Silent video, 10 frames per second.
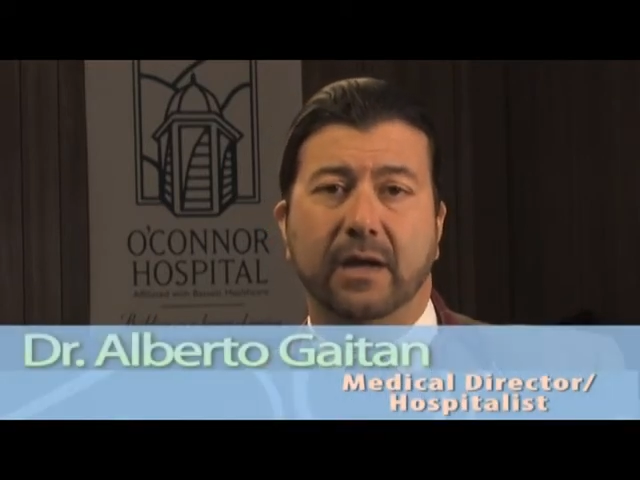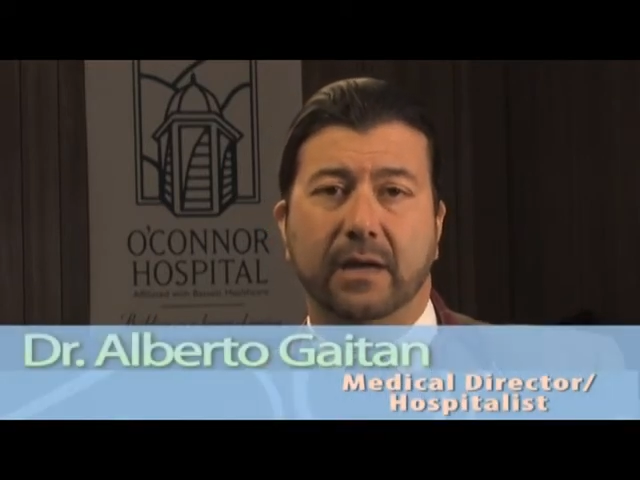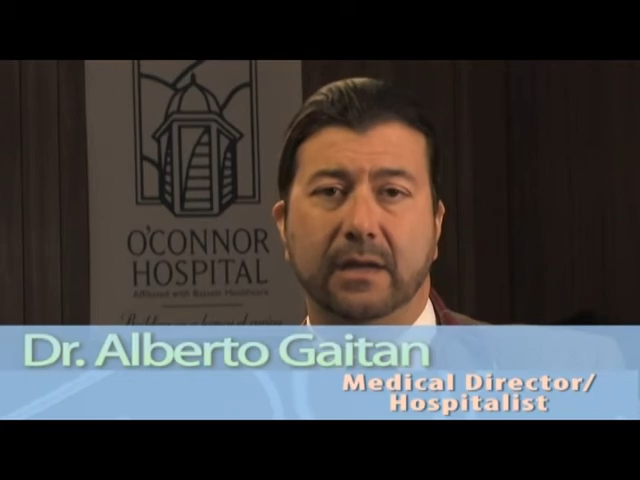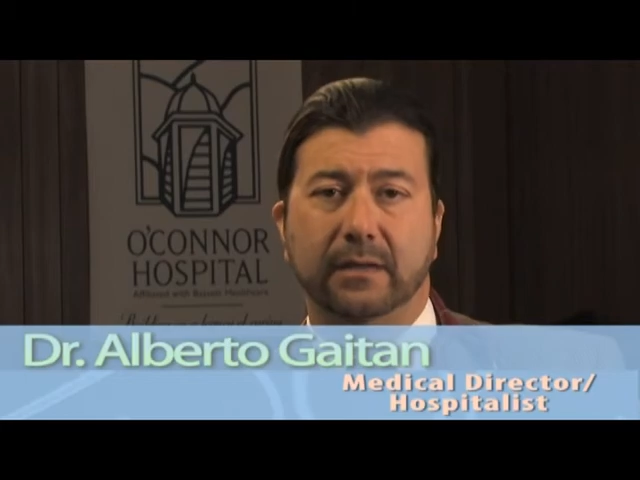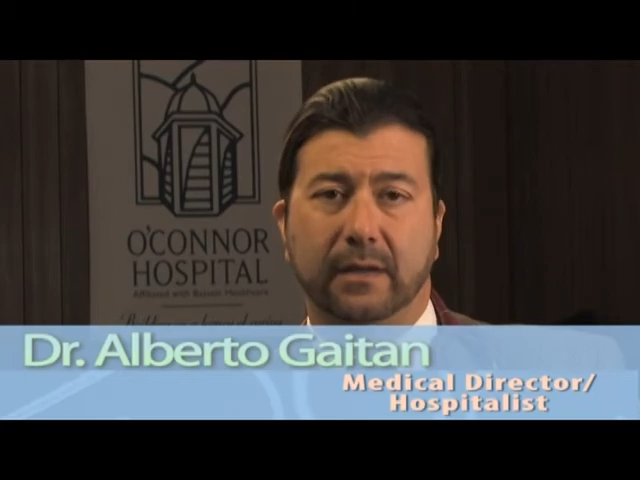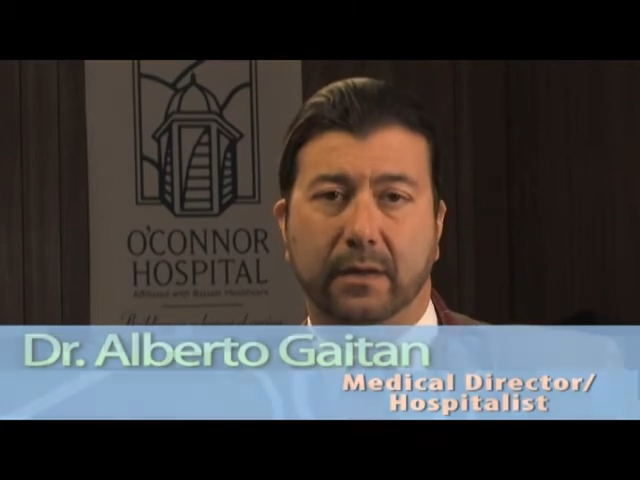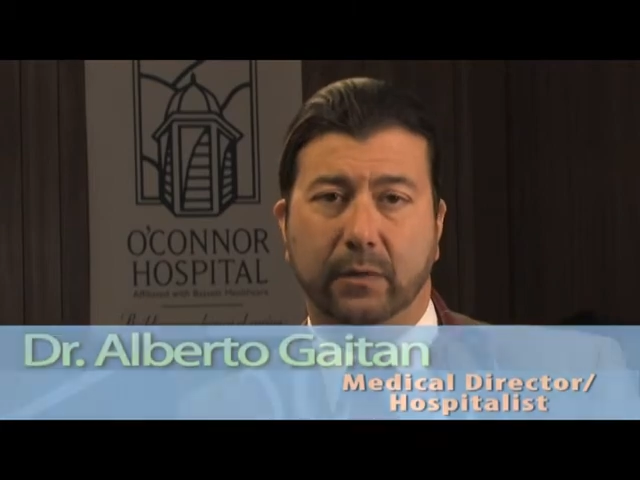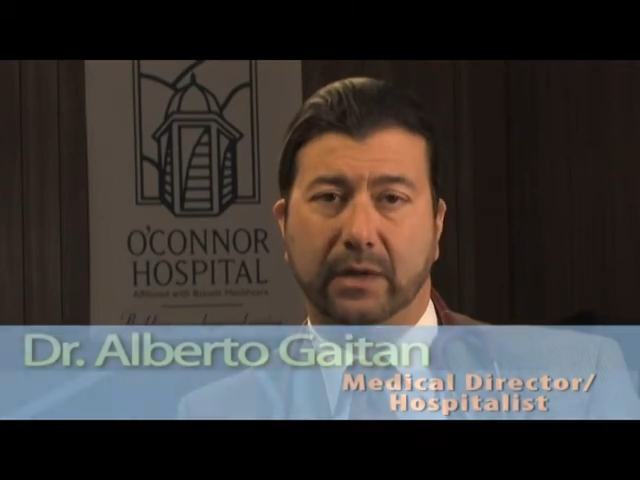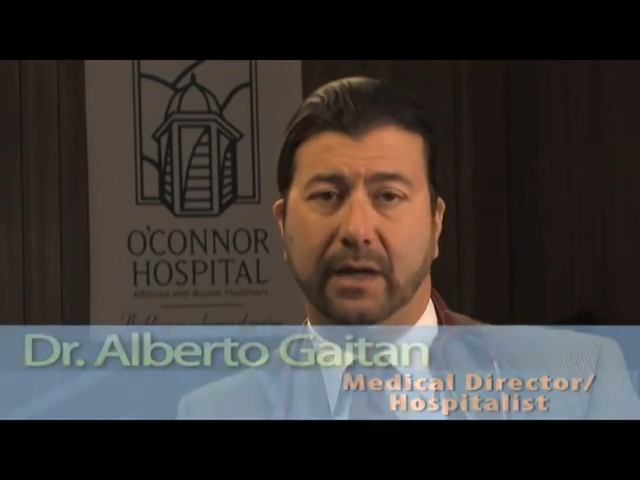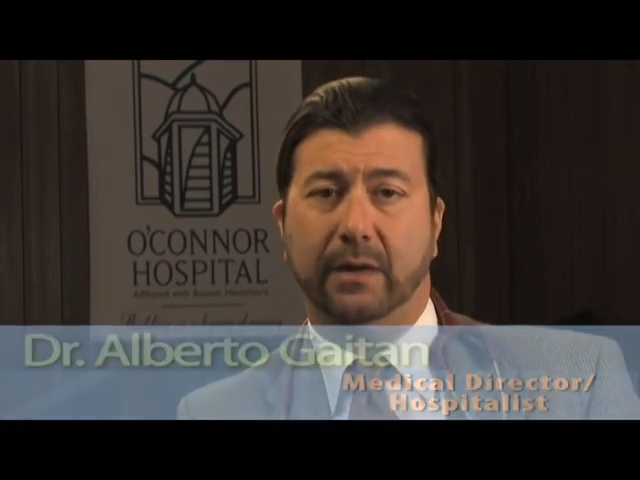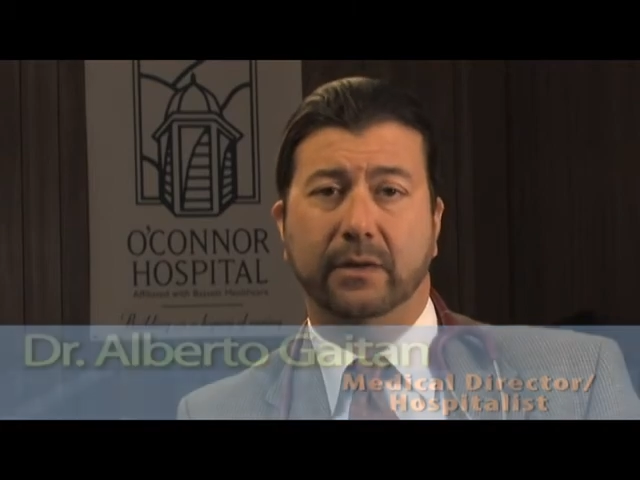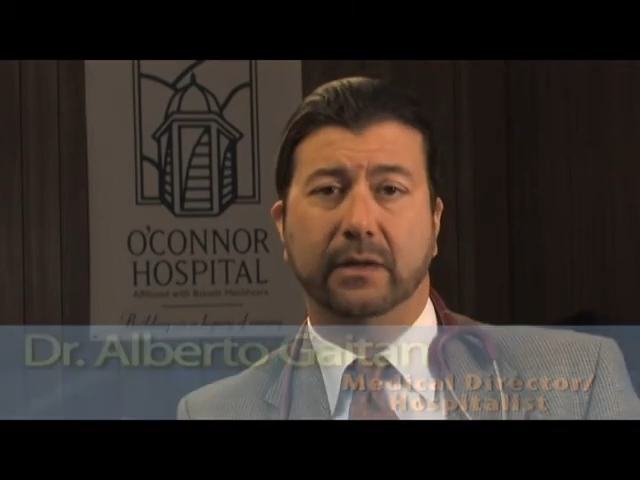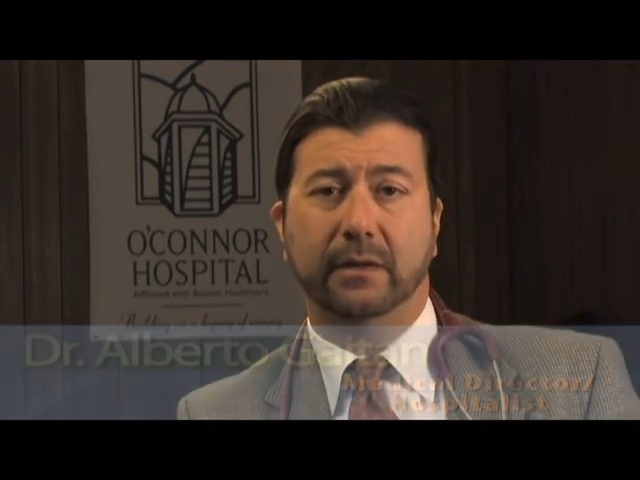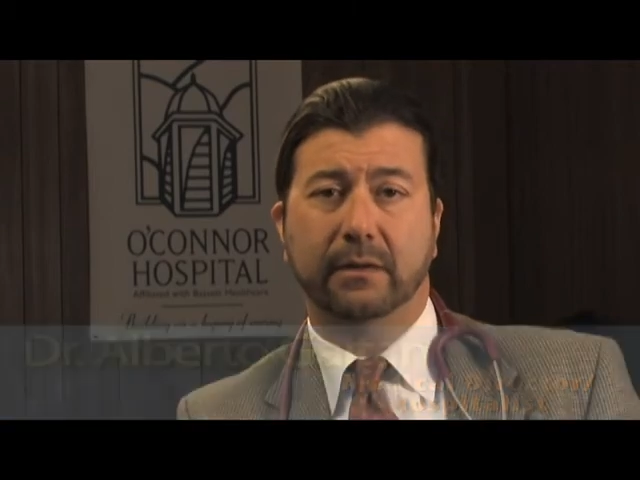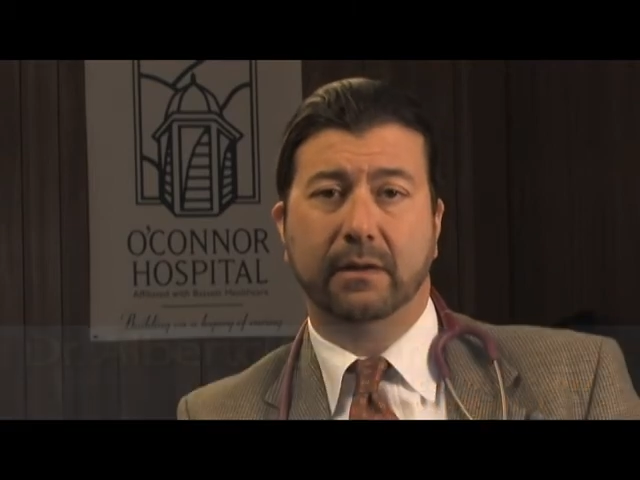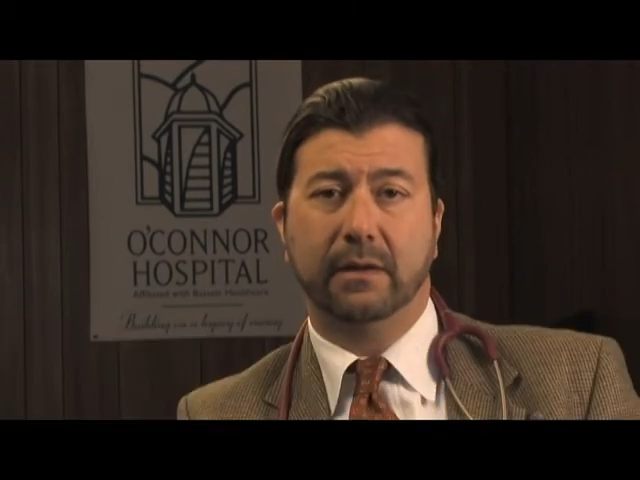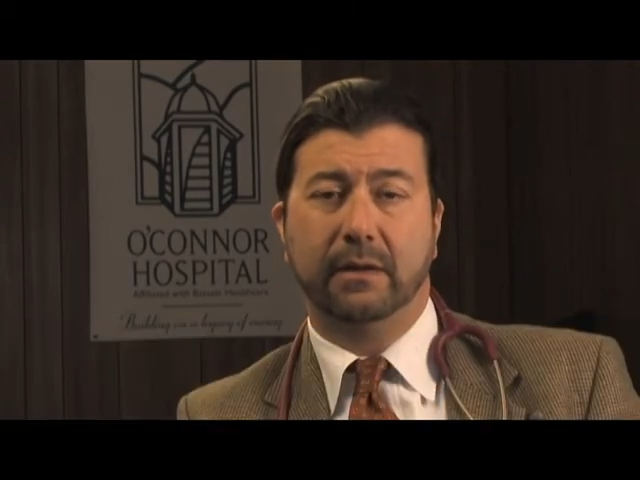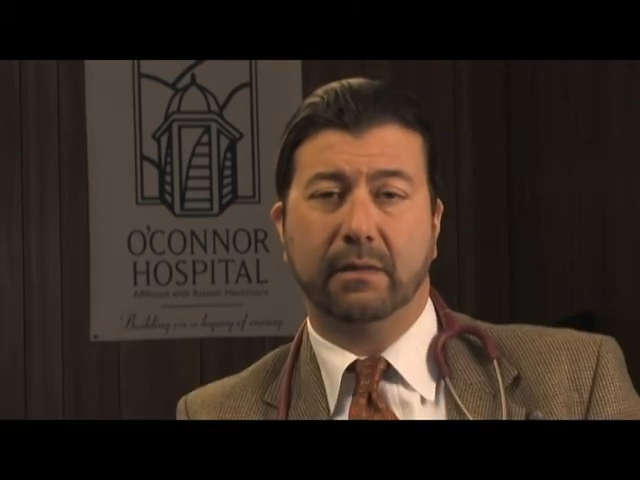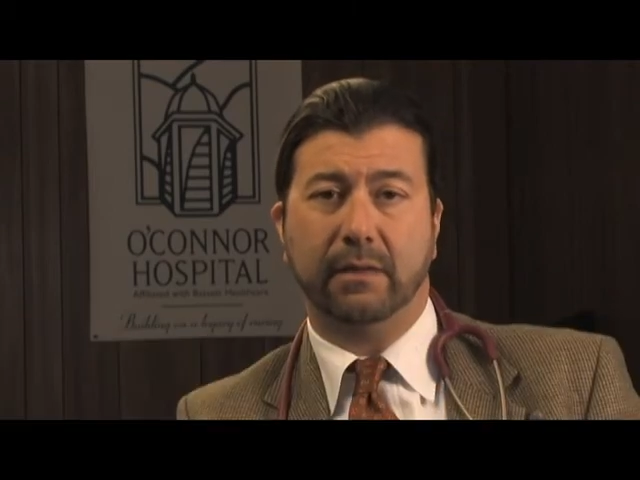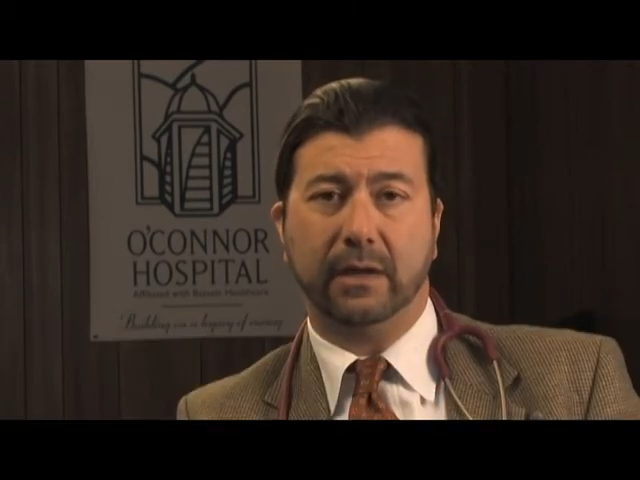in Delaware County.
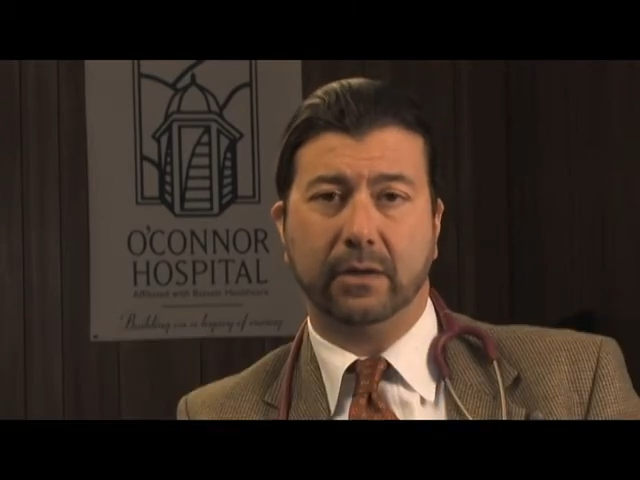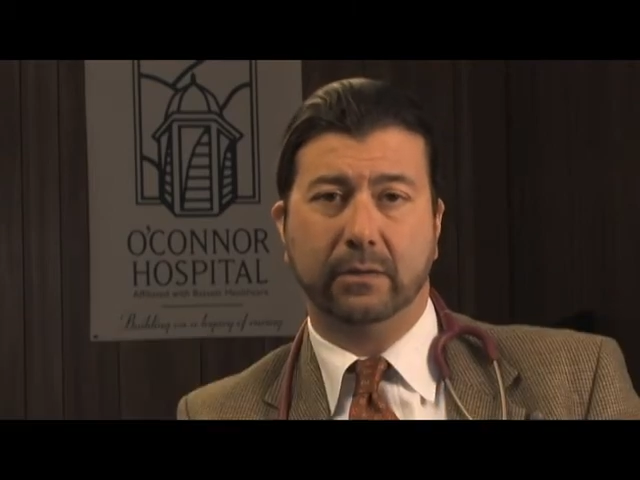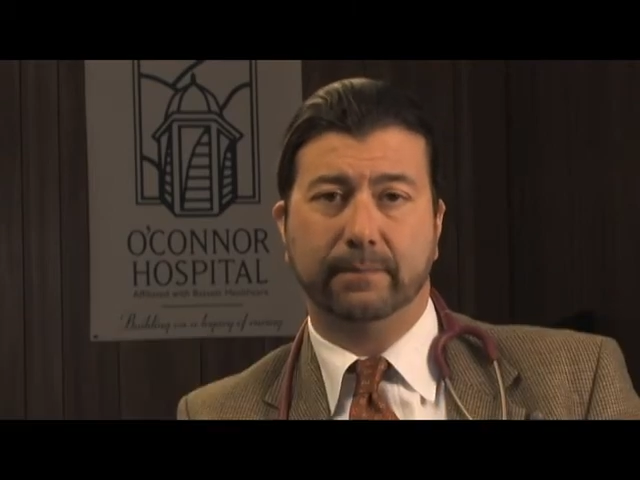Thank you.